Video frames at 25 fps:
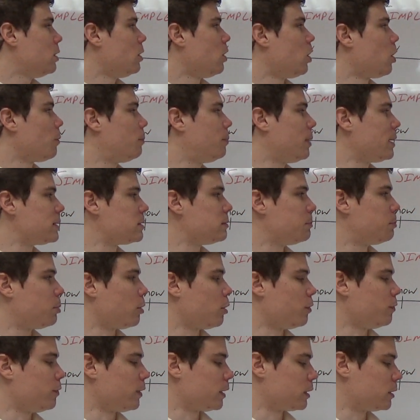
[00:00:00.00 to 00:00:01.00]
are present
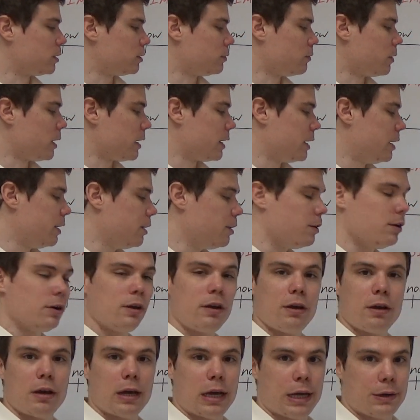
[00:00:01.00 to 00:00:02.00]
perfect, right
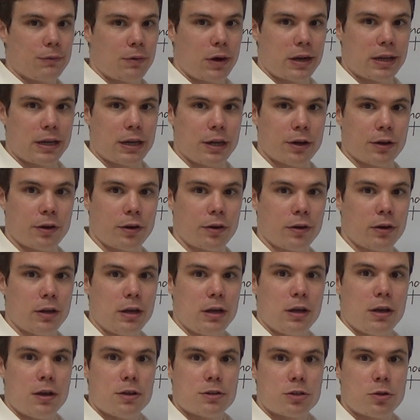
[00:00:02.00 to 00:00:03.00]
here and right here.
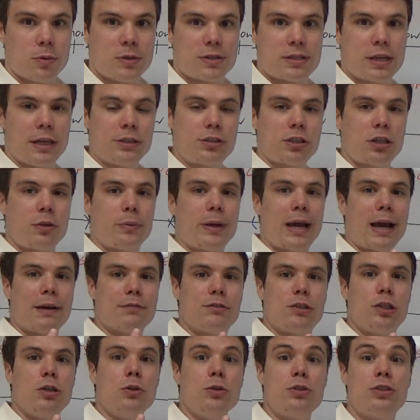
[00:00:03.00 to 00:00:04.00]
So essentially we
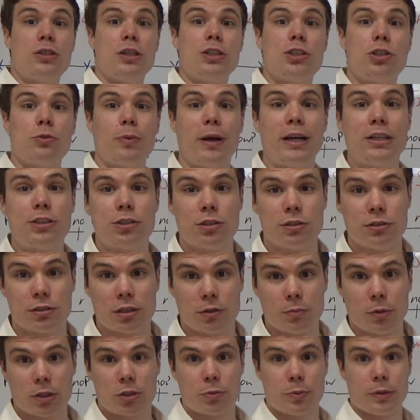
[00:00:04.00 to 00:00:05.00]
have two situations
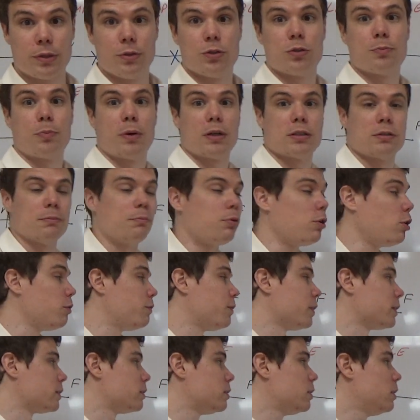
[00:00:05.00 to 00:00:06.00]
in which we use present
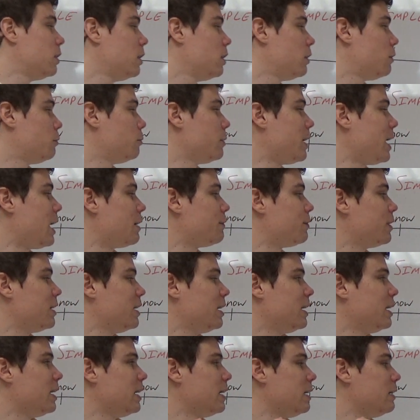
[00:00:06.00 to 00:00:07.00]
perfect. We have
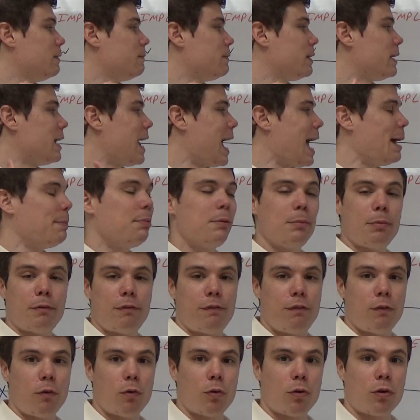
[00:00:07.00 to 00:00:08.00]
it happened
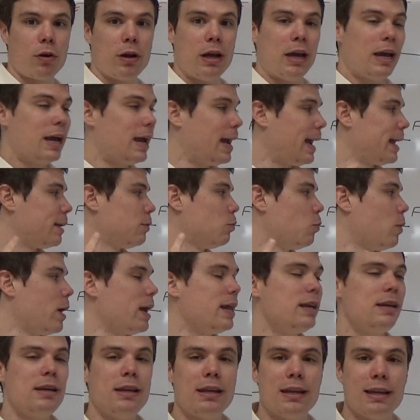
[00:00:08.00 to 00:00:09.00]
before and
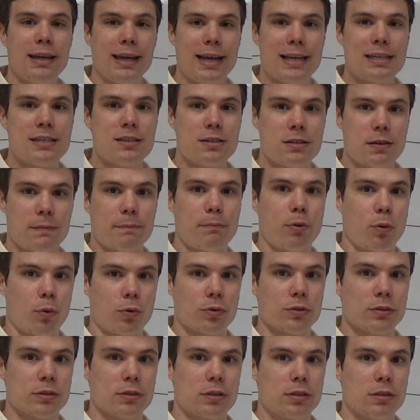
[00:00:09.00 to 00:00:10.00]
when isn't
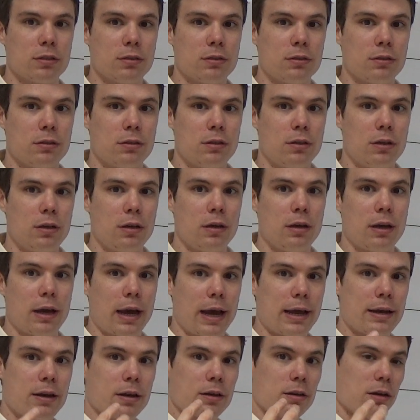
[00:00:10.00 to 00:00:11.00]
important.
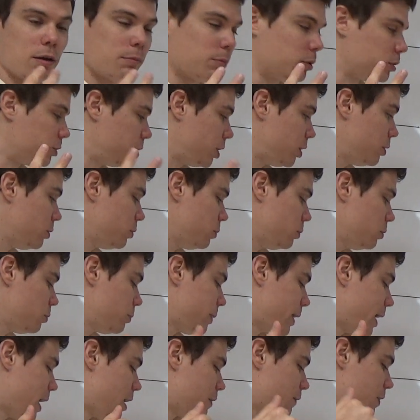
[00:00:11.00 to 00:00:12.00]
And number 2,
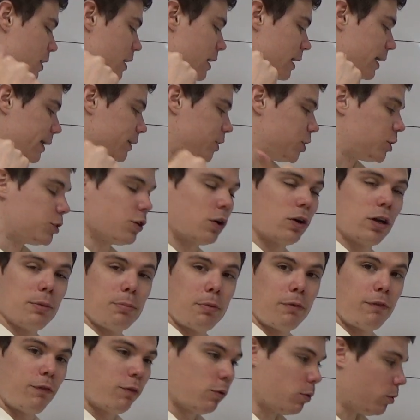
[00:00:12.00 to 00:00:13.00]
we have it started
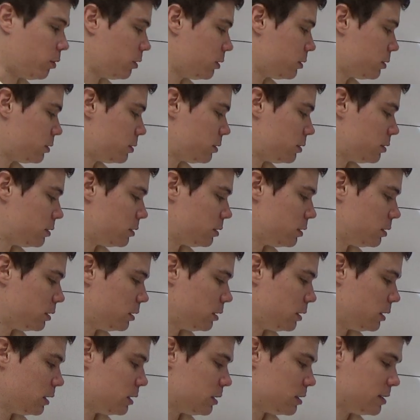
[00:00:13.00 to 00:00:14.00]
before,
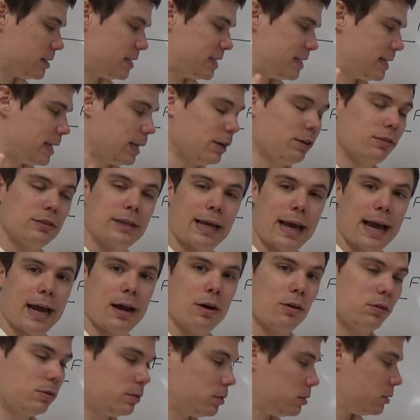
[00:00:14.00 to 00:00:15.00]
still
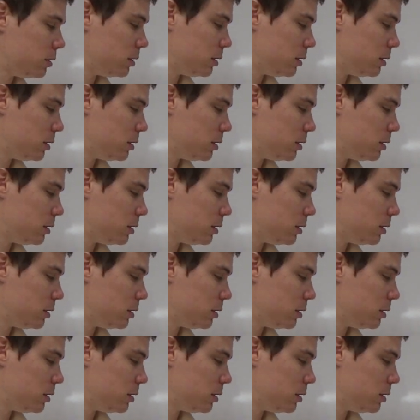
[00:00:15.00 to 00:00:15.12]
now,